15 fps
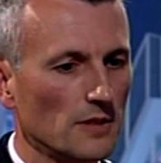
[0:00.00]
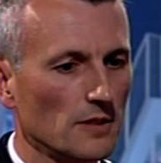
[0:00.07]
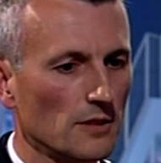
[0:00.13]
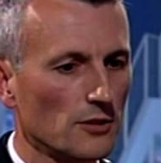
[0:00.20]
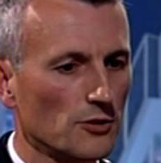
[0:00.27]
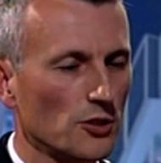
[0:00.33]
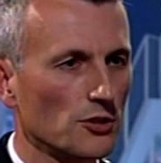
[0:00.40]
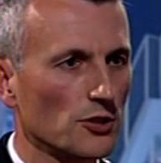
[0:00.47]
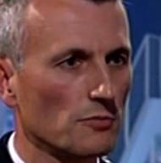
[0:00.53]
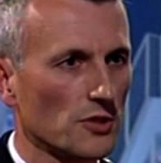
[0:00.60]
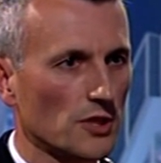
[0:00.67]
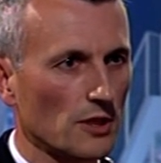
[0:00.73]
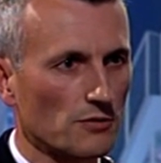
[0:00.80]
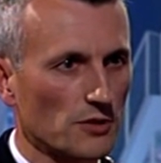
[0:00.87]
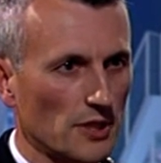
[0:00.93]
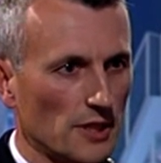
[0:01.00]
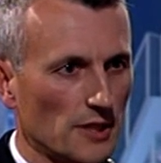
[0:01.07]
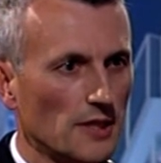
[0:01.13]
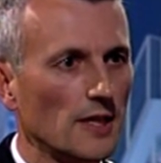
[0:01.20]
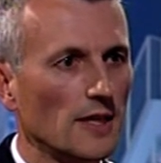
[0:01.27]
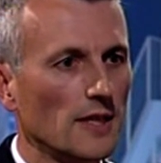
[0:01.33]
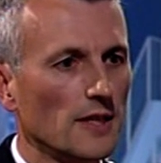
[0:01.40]
uh, the judge himself said
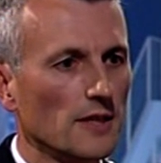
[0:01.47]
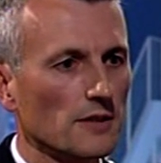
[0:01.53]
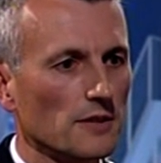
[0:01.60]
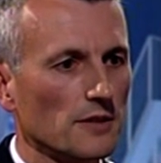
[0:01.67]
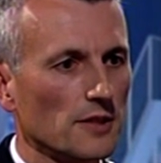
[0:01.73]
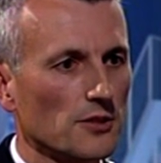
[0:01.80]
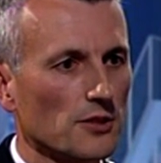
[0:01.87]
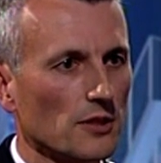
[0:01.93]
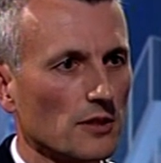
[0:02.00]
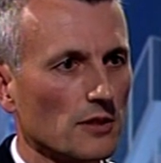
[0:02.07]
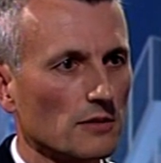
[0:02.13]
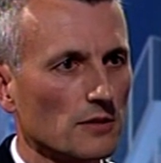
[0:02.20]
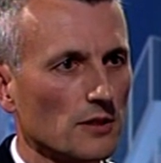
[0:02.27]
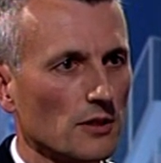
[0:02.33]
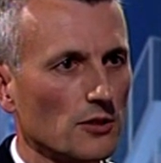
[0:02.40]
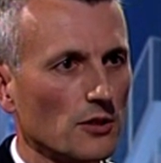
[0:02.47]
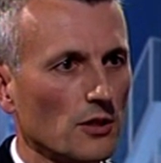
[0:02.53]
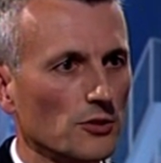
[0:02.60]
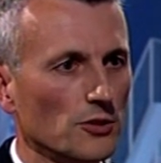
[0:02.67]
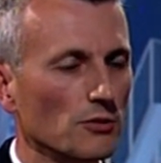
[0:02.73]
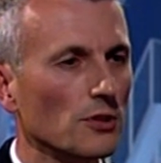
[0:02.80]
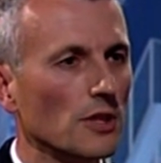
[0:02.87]
that these are, are,
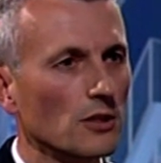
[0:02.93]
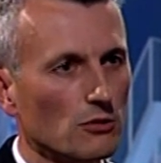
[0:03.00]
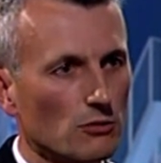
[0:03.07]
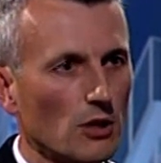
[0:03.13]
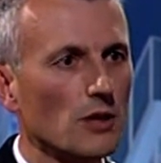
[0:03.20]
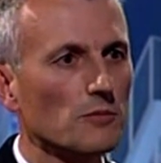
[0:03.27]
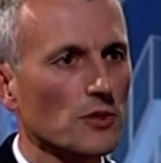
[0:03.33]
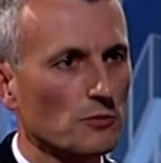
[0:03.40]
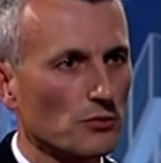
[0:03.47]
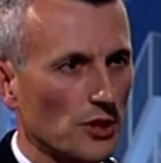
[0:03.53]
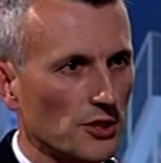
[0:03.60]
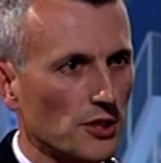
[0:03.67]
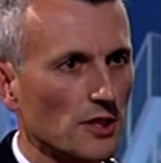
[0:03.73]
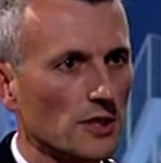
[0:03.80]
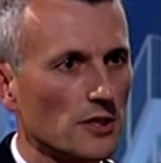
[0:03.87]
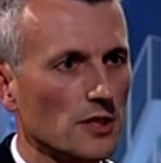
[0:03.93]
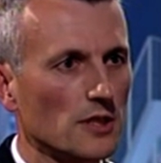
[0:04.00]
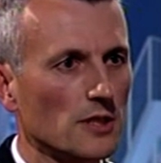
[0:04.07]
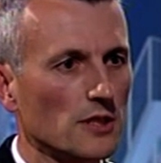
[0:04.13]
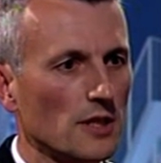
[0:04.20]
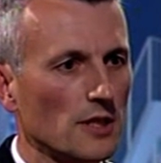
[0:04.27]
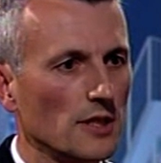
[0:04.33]
are unique crimes,
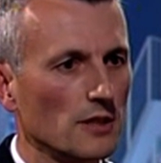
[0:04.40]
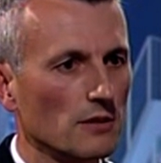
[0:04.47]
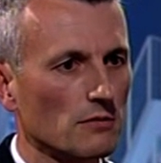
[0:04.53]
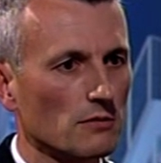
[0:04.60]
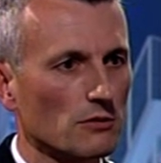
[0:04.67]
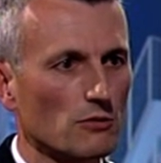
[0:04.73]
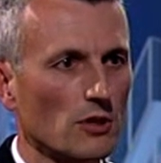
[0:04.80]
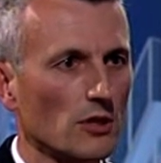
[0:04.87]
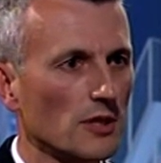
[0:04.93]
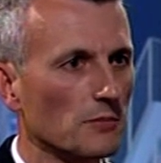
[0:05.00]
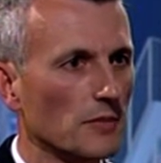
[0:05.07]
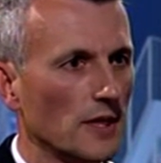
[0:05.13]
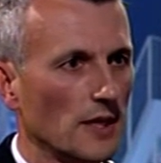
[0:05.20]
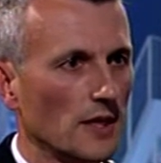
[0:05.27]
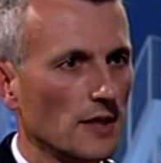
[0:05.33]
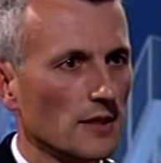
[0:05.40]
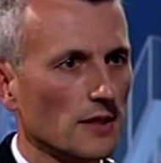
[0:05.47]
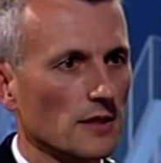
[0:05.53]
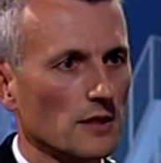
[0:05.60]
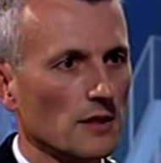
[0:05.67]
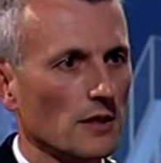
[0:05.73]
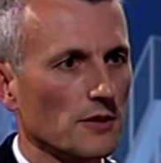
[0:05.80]
unprecedented. Any crime
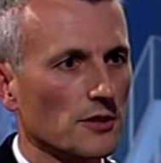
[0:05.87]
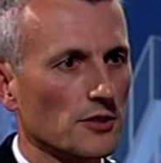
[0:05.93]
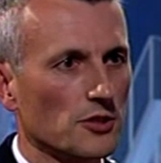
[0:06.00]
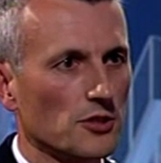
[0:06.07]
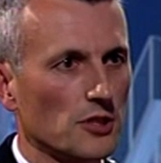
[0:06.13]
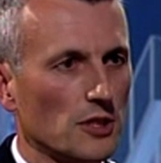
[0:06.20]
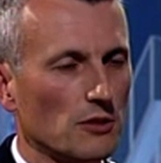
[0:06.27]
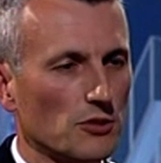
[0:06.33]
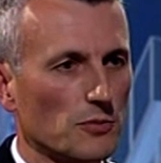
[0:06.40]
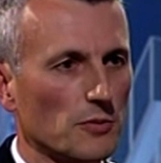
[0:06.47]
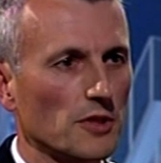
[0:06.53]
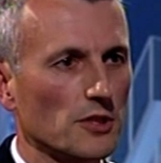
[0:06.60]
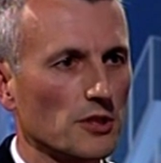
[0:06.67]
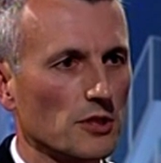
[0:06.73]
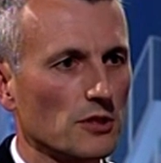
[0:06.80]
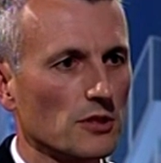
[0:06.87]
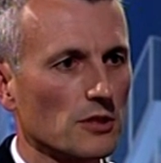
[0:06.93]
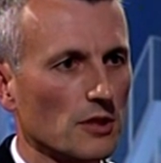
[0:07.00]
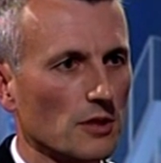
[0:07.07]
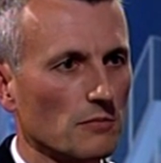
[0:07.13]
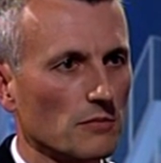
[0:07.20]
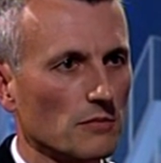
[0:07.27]
uh, like this is serious, but this is
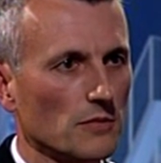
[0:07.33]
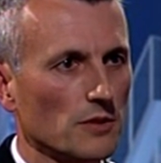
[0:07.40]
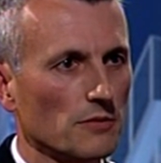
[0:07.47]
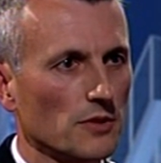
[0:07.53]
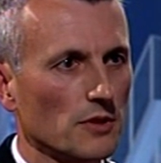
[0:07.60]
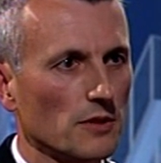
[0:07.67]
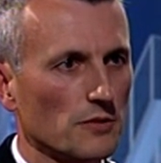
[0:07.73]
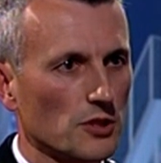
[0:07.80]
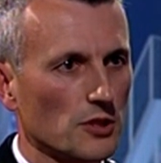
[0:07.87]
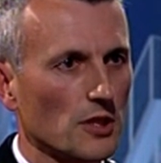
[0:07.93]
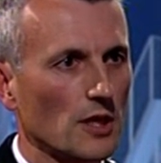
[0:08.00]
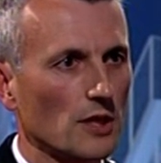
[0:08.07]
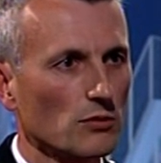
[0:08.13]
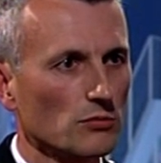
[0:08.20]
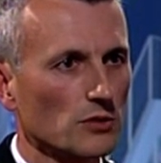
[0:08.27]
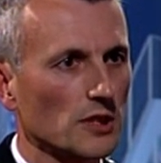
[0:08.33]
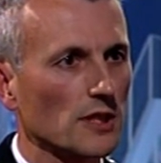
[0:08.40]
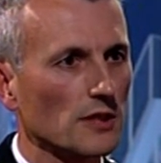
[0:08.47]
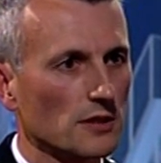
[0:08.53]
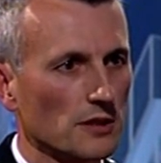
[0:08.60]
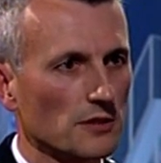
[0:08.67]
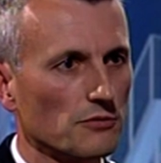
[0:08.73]
um, of, a, of, a, scale
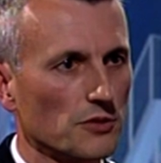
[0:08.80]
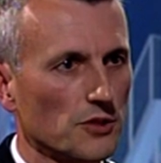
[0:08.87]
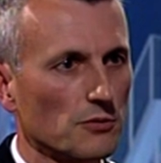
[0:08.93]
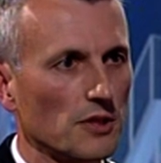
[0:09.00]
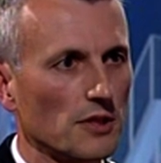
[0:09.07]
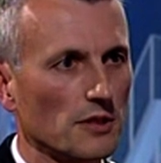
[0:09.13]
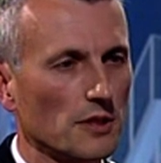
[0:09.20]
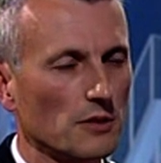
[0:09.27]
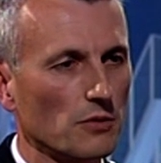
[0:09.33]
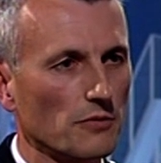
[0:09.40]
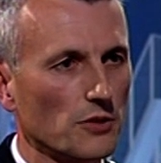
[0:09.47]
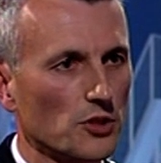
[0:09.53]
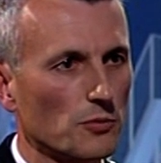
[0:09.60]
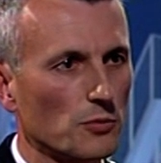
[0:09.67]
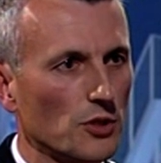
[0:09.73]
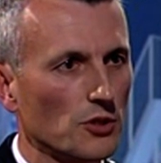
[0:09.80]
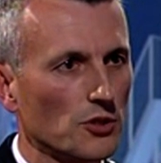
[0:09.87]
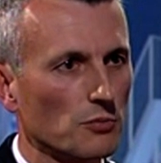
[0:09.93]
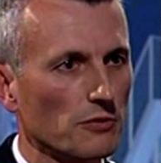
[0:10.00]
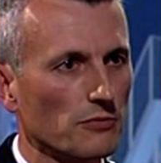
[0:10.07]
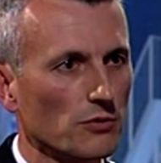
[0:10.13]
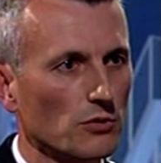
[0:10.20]
altogether different to anything we've
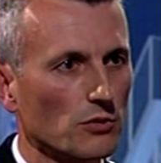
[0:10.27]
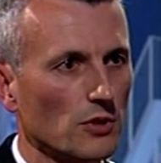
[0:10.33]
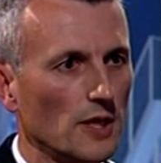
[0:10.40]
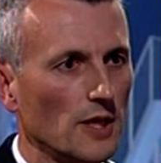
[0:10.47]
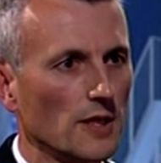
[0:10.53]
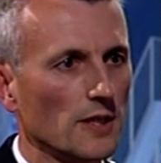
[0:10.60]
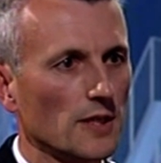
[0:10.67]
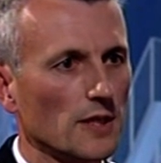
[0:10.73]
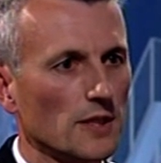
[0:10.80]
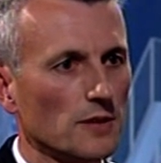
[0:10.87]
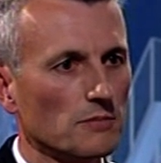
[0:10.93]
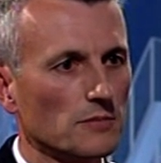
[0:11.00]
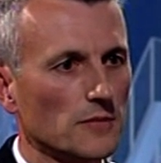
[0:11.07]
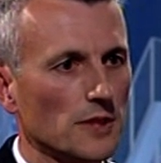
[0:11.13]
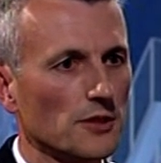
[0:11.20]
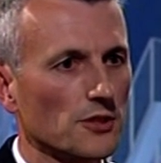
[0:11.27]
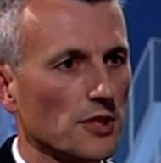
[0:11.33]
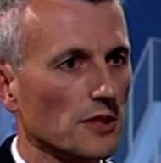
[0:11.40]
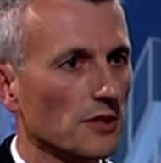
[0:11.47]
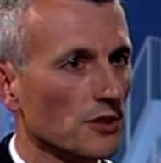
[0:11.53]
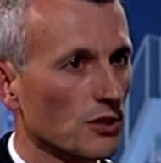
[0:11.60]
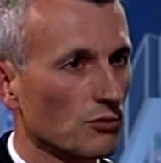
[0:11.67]
experienced before. Um, and the
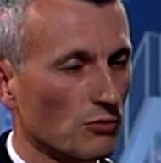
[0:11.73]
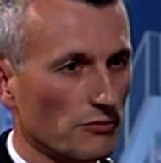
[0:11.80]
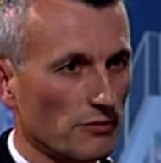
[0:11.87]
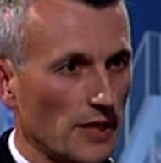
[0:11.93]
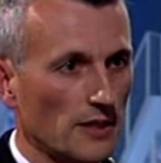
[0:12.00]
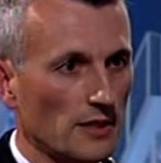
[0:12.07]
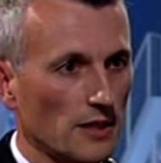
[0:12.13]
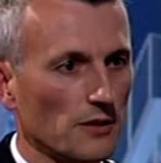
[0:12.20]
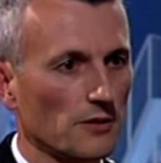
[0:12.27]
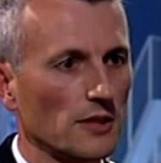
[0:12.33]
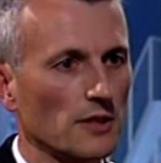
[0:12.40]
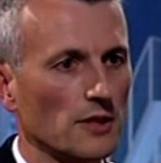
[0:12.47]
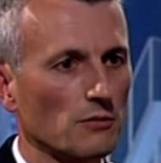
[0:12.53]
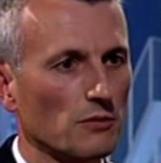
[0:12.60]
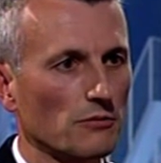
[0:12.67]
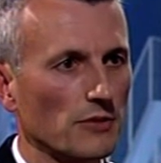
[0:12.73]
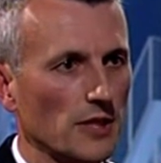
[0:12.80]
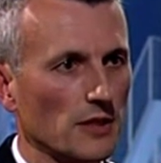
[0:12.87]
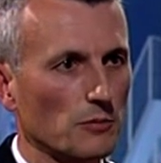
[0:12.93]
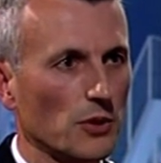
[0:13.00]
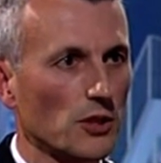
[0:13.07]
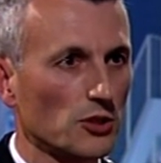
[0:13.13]
sentences reflect that. I think they
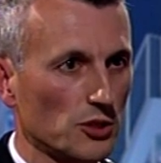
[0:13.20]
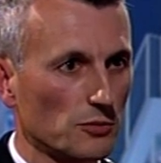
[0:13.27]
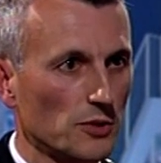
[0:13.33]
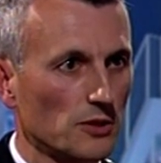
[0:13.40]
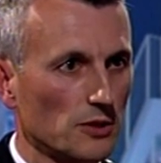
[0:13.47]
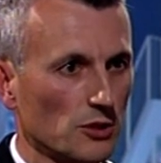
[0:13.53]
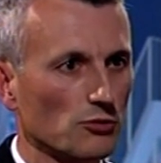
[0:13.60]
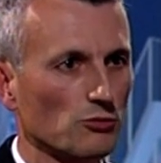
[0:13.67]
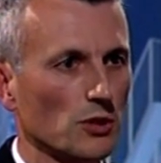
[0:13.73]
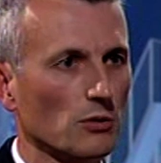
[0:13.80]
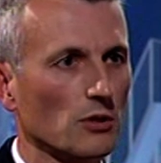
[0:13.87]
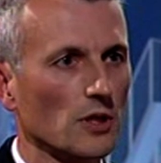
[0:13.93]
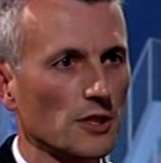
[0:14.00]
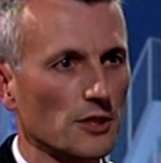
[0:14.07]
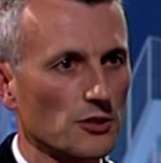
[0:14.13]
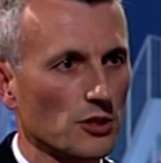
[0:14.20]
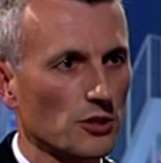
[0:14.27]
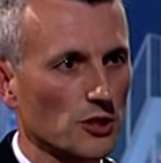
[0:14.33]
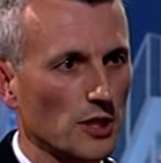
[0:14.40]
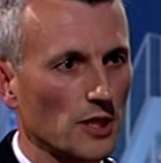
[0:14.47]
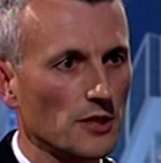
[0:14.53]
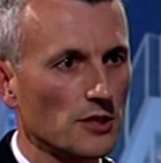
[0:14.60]
reflect the punishment that's required in
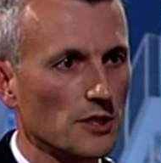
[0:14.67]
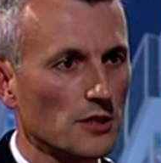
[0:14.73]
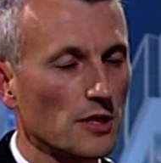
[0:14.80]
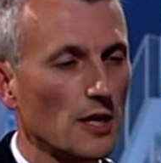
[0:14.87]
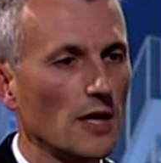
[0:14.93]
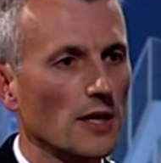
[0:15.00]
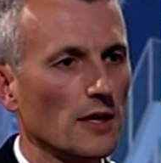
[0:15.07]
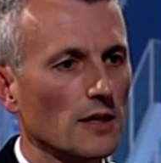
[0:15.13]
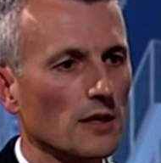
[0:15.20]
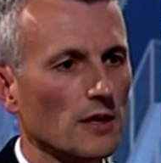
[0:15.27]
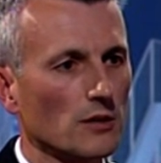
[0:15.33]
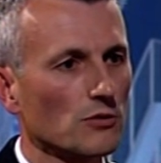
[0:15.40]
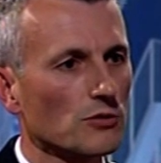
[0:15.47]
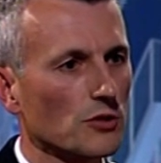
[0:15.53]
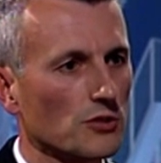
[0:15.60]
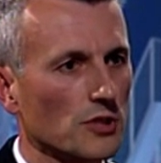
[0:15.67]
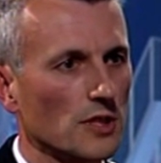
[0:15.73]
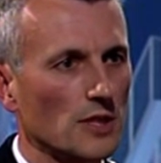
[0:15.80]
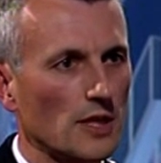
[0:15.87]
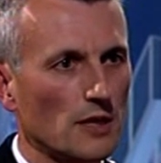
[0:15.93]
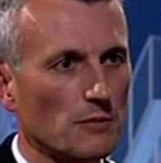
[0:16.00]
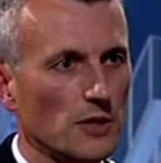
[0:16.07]
such cases uh, and also
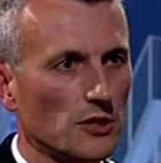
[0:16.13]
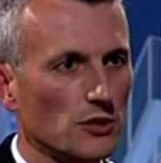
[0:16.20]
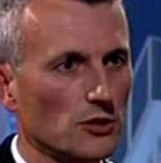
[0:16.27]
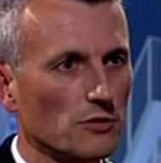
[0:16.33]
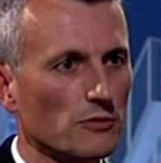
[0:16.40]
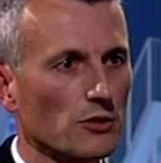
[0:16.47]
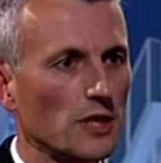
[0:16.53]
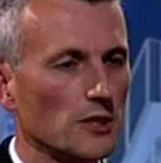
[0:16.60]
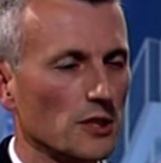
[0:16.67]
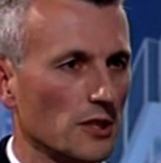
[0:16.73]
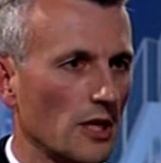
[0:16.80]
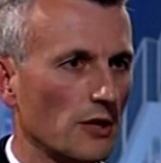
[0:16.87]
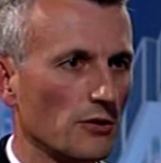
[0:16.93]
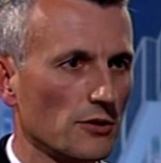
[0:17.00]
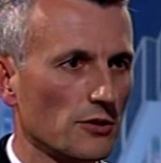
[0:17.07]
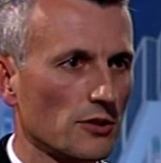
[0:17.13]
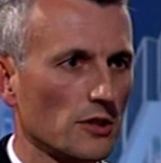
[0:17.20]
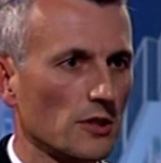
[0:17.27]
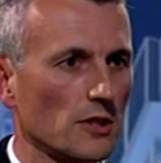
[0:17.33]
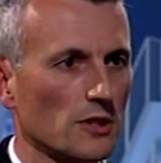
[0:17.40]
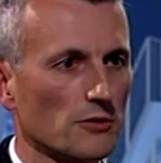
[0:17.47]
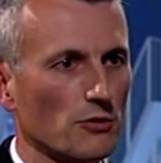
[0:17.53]
send out a message of great deterrence,
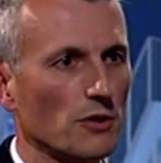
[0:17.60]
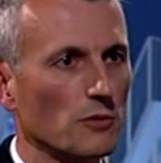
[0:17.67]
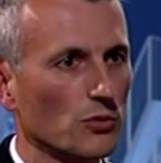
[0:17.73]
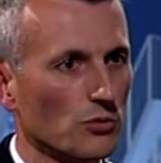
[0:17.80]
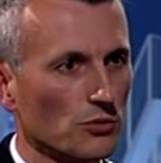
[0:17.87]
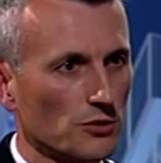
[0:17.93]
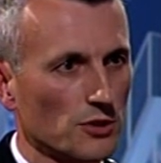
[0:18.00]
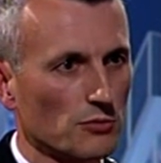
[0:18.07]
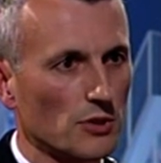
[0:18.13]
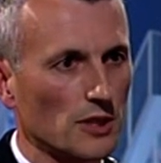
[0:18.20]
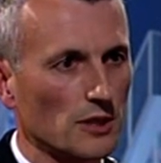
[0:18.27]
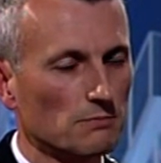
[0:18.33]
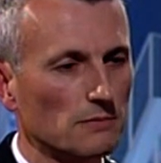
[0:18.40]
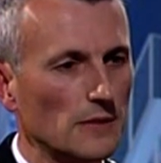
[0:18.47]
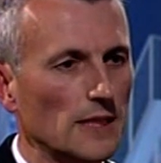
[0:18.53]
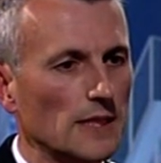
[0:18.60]
and that's very important as well.